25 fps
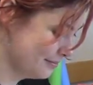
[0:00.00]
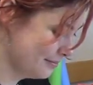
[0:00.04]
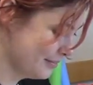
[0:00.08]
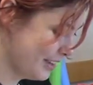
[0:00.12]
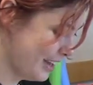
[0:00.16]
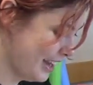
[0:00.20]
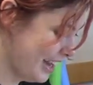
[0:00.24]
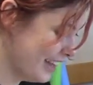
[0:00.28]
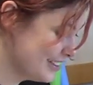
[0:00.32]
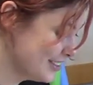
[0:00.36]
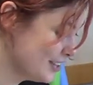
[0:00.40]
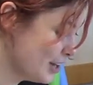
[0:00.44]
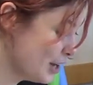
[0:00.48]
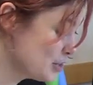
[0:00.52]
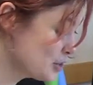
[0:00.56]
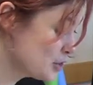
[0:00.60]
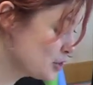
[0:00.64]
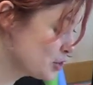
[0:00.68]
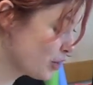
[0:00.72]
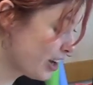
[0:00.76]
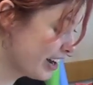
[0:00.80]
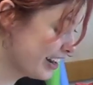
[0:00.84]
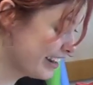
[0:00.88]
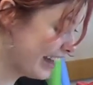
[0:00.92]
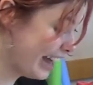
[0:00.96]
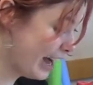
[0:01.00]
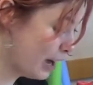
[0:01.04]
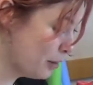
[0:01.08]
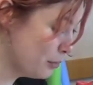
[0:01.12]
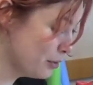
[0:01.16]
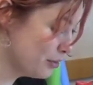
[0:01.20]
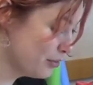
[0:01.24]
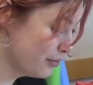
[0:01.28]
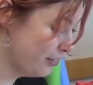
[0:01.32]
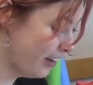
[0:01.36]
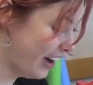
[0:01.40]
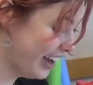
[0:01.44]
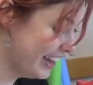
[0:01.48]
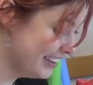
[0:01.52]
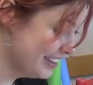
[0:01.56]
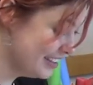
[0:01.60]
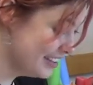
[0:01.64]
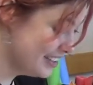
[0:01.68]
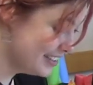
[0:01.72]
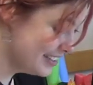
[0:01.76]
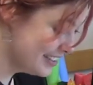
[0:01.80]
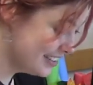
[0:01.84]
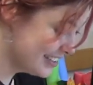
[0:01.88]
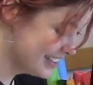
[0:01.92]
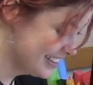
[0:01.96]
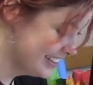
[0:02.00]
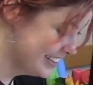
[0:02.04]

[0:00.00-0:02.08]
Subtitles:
It's not strike out with violence.